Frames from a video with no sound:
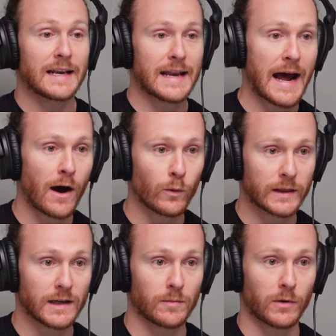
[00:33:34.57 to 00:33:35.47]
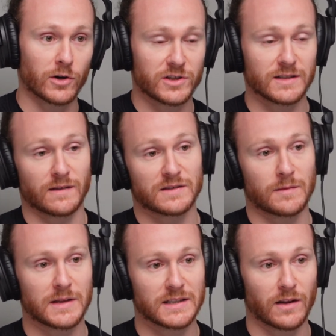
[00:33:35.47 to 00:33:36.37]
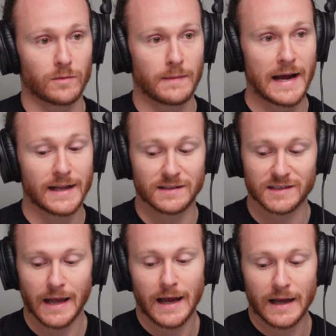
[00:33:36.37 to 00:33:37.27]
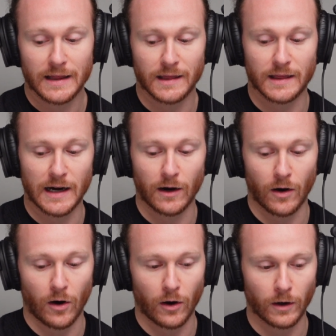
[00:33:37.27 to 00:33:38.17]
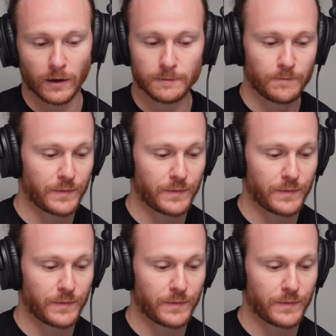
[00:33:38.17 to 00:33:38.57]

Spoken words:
Now with the emergence of some of these other meds, there are